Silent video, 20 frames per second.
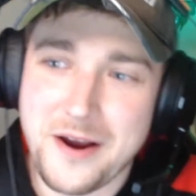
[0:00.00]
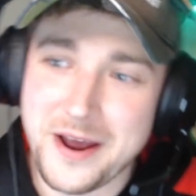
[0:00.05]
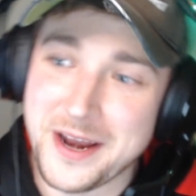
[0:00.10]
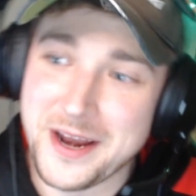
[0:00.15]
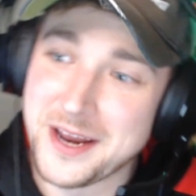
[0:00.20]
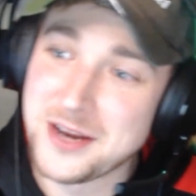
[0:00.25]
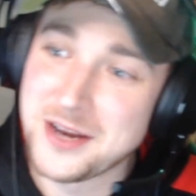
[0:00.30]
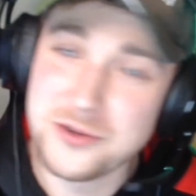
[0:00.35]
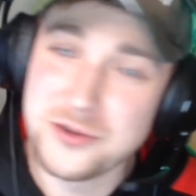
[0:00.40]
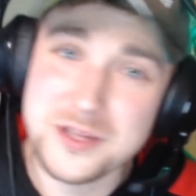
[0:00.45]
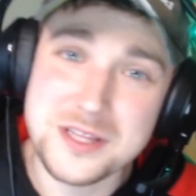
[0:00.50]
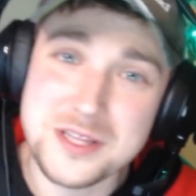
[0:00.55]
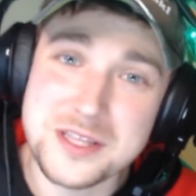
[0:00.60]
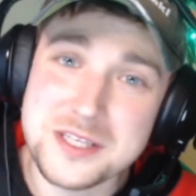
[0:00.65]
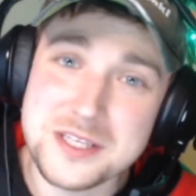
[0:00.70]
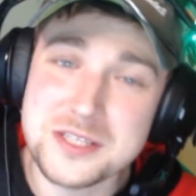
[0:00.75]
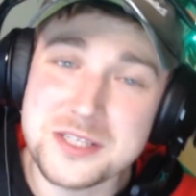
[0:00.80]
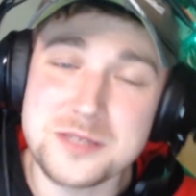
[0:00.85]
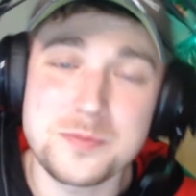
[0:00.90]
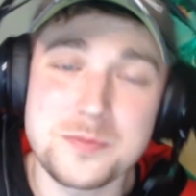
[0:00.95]
I know that
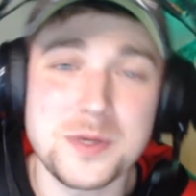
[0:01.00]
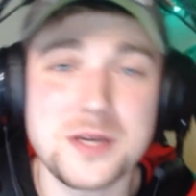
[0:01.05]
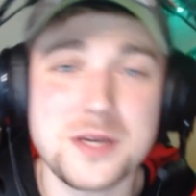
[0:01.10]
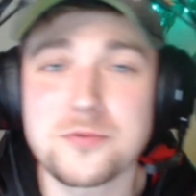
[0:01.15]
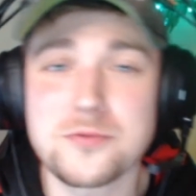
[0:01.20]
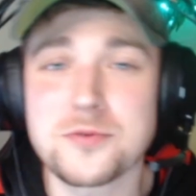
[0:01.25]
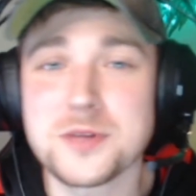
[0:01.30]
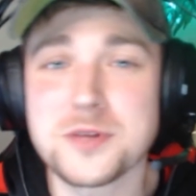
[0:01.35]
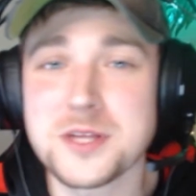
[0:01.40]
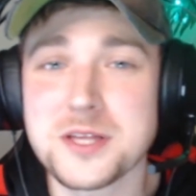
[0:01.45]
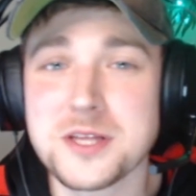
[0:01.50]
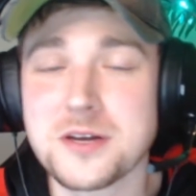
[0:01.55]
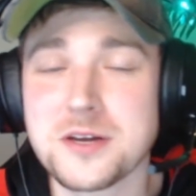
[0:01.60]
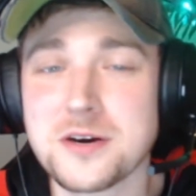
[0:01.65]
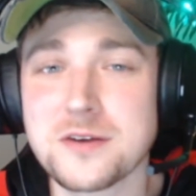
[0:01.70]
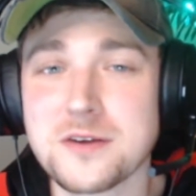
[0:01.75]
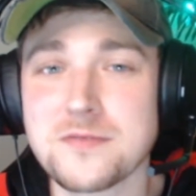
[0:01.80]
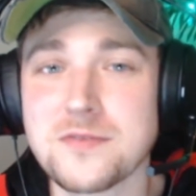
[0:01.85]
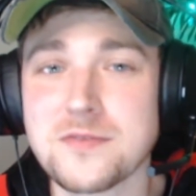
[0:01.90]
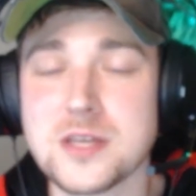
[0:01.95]
this has been a really
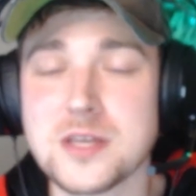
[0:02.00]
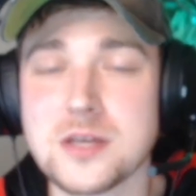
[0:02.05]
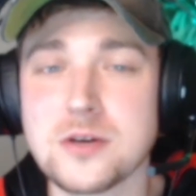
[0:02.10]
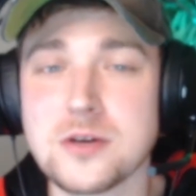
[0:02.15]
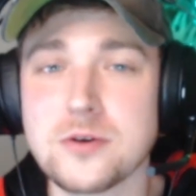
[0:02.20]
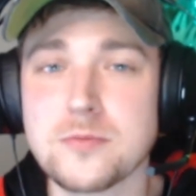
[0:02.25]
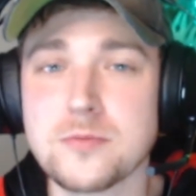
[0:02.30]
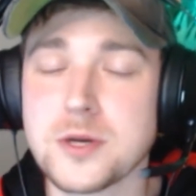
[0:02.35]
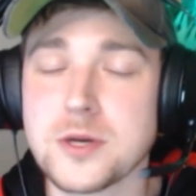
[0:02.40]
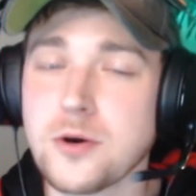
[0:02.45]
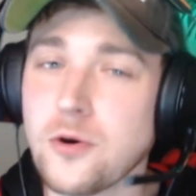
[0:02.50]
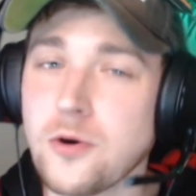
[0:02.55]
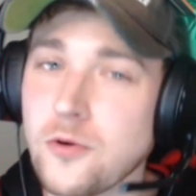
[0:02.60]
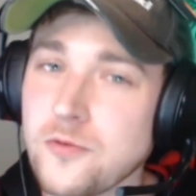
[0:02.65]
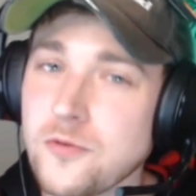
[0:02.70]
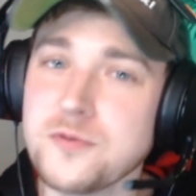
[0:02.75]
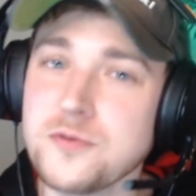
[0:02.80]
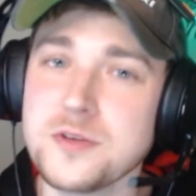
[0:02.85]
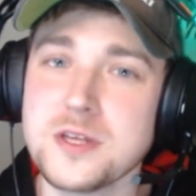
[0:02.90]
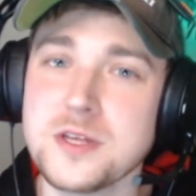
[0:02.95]
long video, but
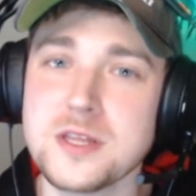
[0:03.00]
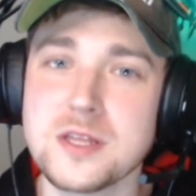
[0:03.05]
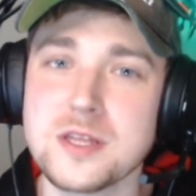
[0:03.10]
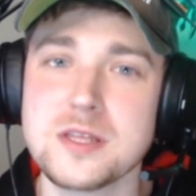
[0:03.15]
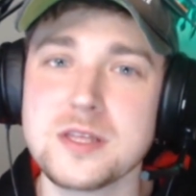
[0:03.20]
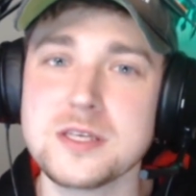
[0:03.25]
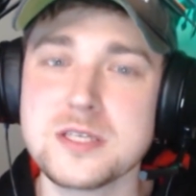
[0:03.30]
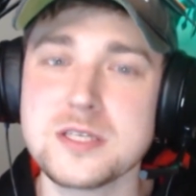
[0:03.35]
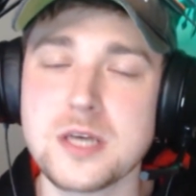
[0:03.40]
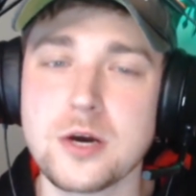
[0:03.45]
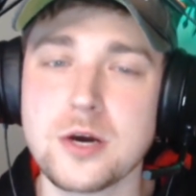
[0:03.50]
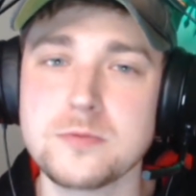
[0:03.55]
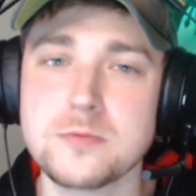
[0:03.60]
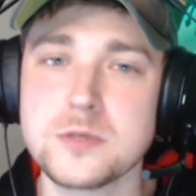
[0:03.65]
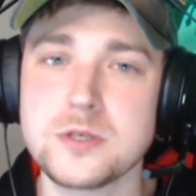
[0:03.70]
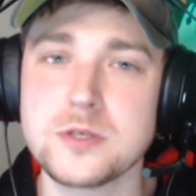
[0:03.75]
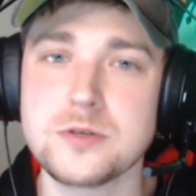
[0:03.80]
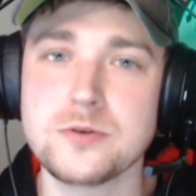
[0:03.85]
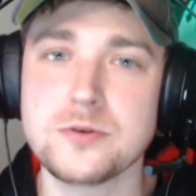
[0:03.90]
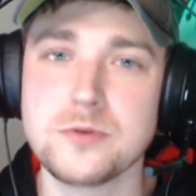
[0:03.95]
hopefully that this
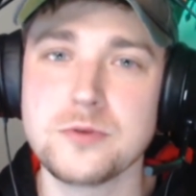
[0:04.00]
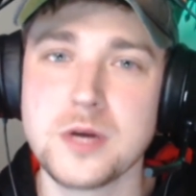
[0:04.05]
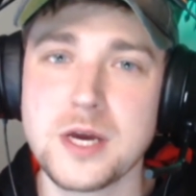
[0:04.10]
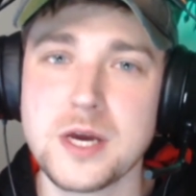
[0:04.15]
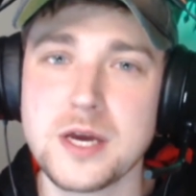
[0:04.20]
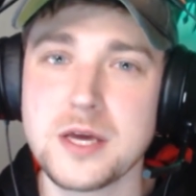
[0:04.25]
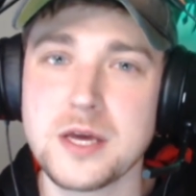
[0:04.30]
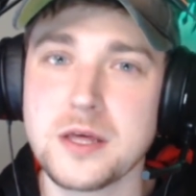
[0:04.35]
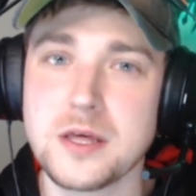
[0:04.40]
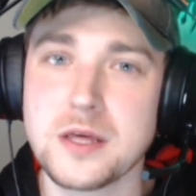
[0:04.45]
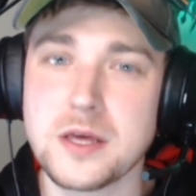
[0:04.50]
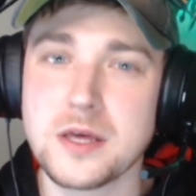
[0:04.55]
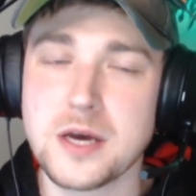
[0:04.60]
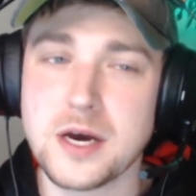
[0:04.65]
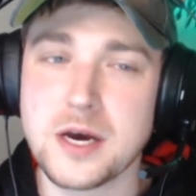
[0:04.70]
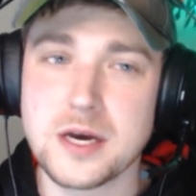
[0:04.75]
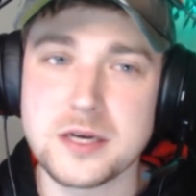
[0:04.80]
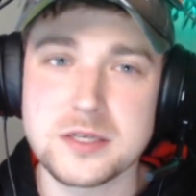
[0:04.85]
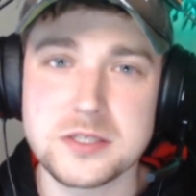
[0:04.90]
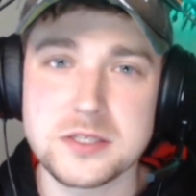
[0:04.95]
helps you
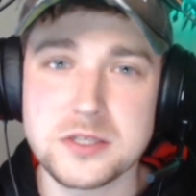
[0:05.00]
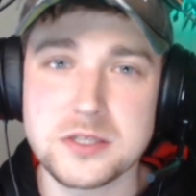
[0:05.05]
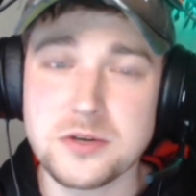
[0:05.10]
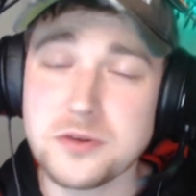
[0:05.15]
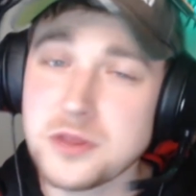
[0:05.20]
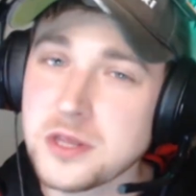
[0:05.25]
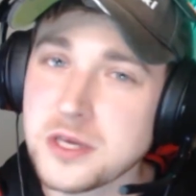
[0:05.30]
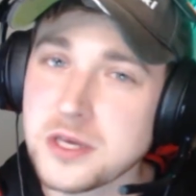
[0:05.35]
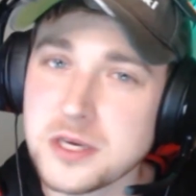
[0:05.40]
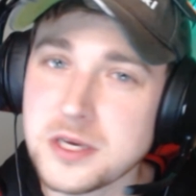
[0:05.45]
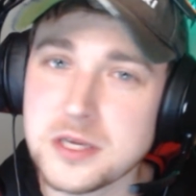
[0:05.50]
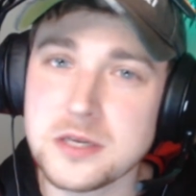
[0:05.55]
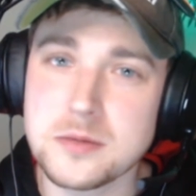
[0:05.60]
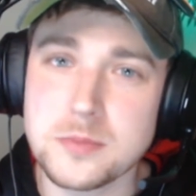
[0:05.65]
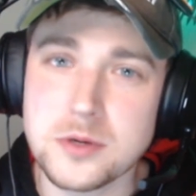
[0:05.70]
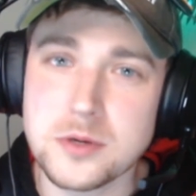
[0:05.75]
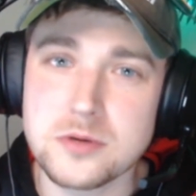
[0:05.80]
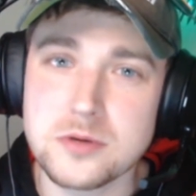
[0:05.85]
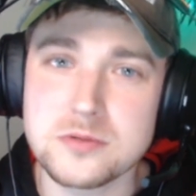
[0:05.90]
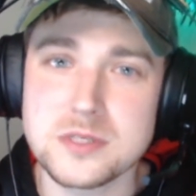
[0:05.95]
start thinking
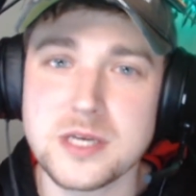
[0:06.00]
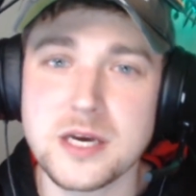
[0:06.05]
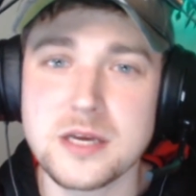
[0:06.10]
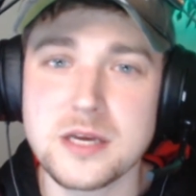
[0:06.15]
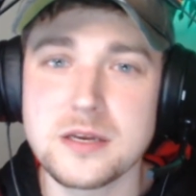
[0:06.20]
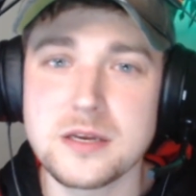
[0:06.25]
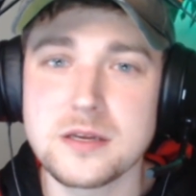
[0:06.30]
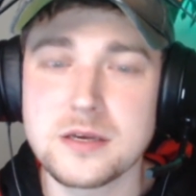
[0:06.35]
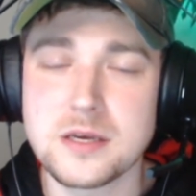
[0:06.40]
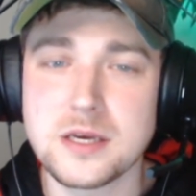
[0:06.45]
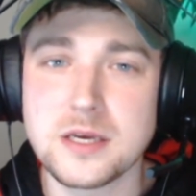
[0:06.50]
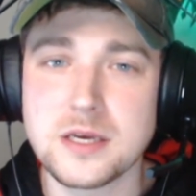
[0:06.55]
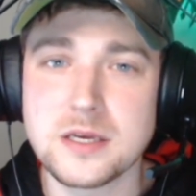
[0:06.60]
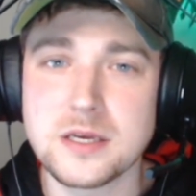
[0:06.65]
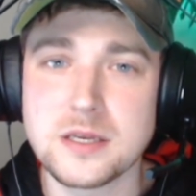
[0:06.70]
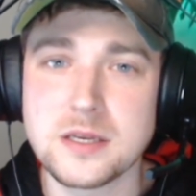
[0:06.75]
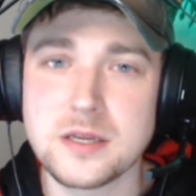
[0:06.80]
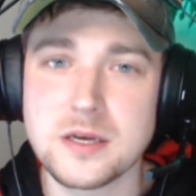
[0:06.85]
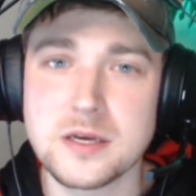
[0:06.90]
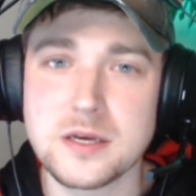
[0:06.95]
about debt
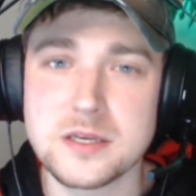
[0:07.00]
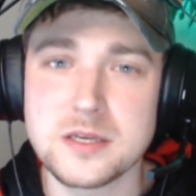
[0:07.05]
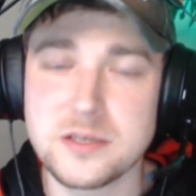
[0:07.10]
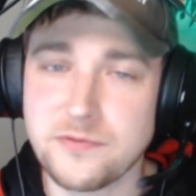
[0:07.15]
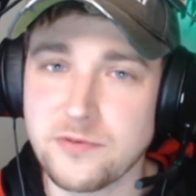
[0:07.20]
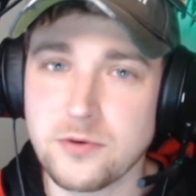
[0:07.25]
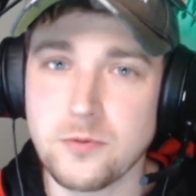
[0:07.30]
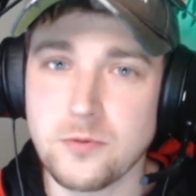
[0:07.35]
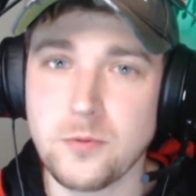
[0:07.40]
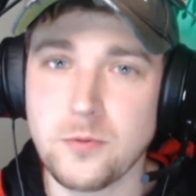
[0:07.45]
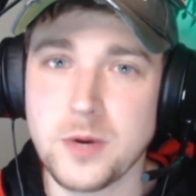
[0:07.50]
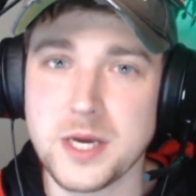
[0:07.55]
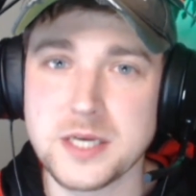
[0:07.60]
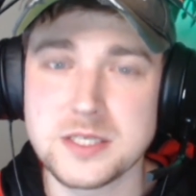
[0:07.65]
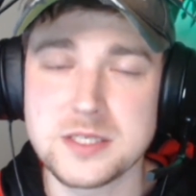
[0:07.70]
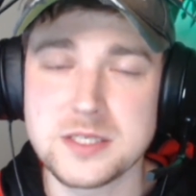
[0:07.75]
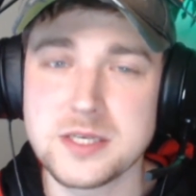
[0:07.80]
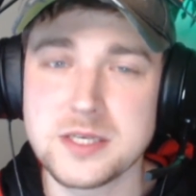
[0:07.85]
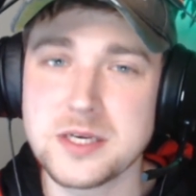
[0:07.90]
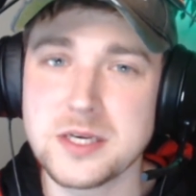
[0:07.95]
in different
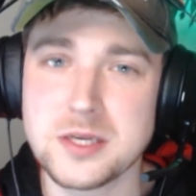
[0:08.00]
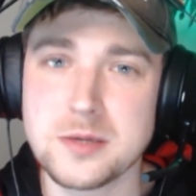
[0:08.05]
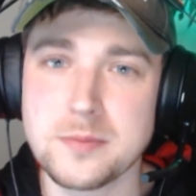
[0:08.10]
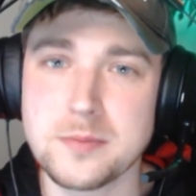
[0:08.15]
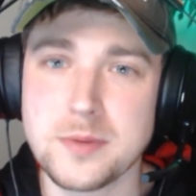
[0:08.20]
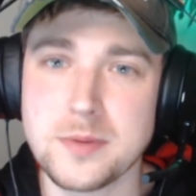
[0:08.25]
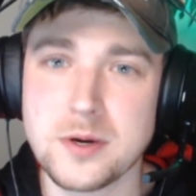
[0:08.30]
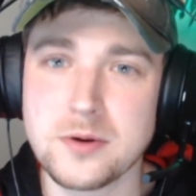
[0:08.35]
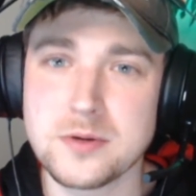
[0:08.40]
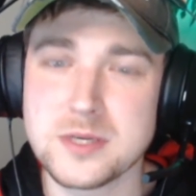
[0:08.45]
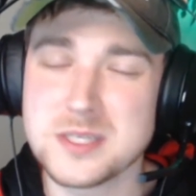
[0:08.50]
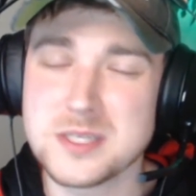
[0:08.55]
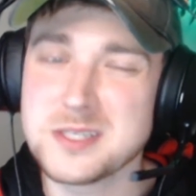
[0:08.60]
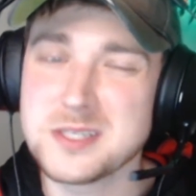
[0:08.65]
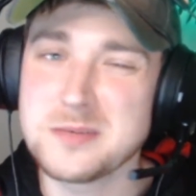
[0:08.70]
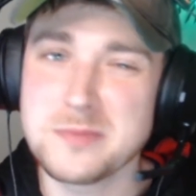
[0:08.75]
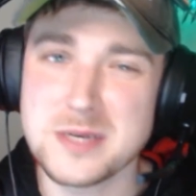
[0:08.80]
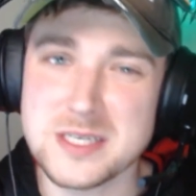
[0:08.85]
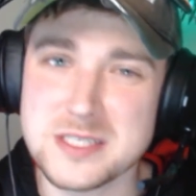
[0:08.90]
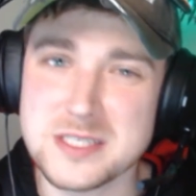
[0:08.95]
ways. Thinking about, does
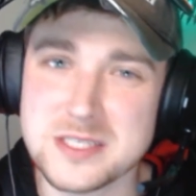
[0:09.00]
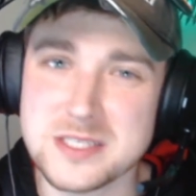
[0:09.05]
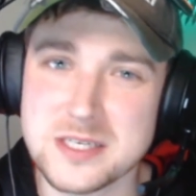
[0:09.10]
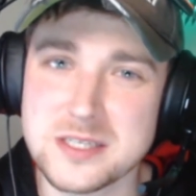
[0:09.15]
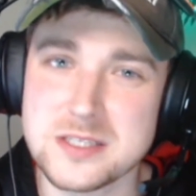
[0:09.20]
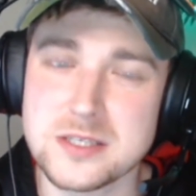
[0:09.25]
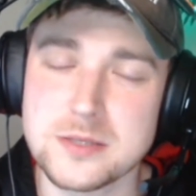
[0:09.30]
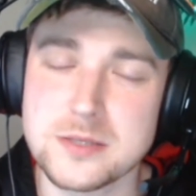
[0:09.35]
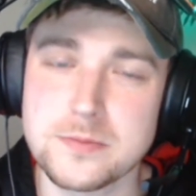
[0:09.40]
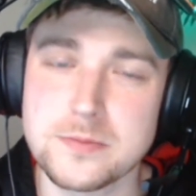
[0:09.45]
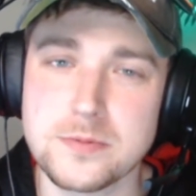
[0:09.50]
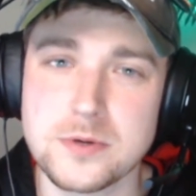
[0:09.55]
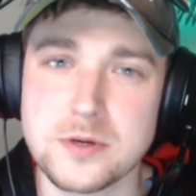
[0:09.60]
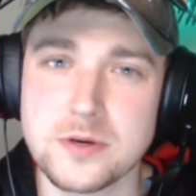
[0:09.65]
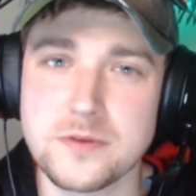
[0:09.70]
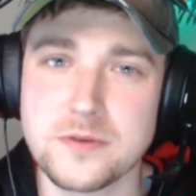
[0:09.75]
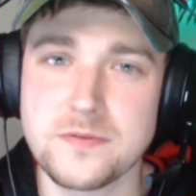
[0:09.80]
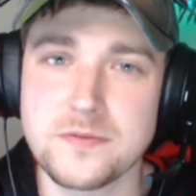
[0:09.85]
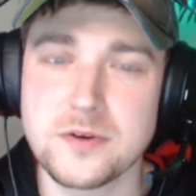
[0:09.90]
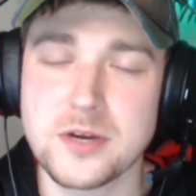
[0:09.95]
it make sense to put
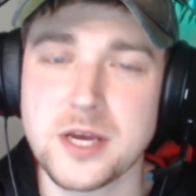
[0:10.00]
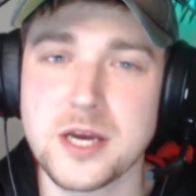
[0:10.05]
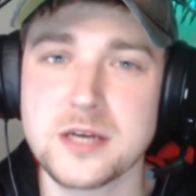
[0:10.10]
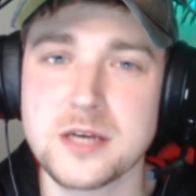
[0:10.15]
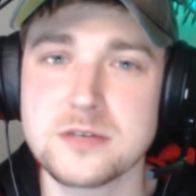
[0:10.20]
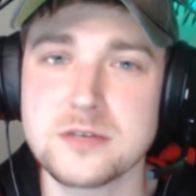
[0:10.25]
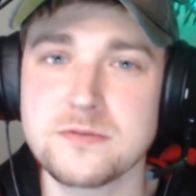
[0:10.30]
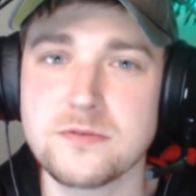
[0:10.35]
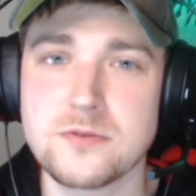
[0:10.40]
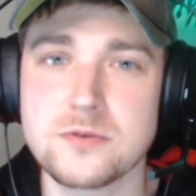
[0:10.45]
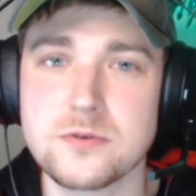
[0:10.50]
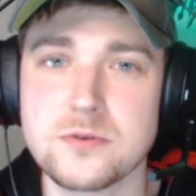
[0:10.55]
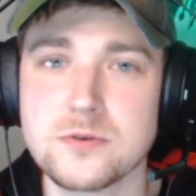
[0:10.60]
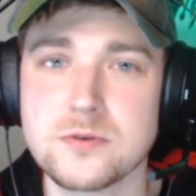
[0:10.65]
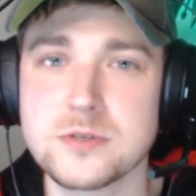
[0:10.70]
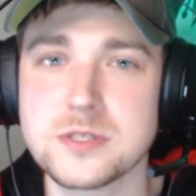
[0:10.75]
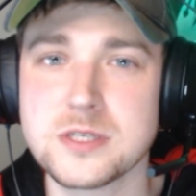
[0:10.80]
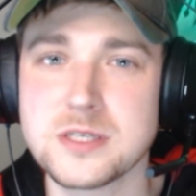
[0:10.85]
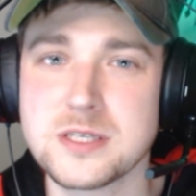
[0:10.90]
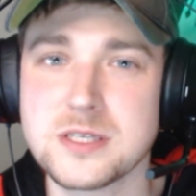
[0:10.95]
all of your cash flow
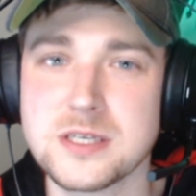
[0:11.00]
towards it?